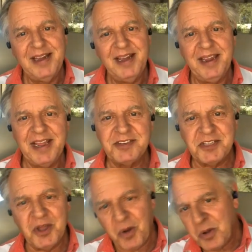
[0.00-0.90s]
against
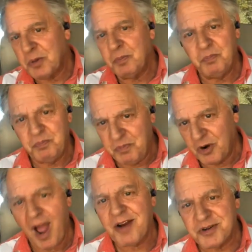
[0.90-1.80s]
the whole
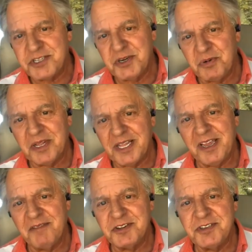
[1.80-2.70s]
bureaucracy,
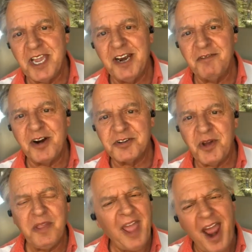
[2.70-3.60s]
really, of the state of
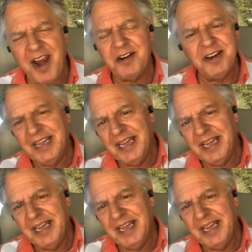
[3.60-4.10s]
Arizona. They hired